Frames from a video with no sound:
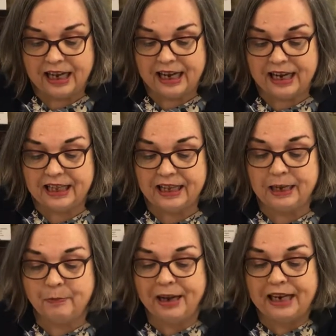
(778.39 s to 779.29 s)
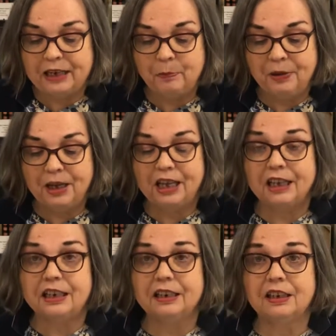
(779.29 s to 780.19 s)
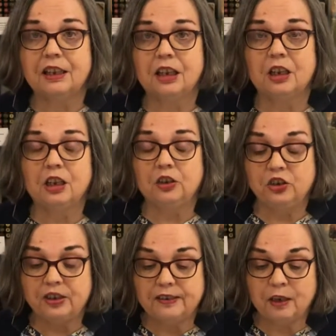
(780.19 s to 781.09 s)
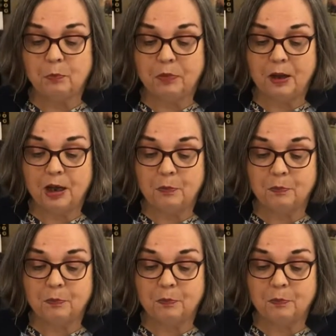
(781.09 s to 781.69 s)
And they made a pond just a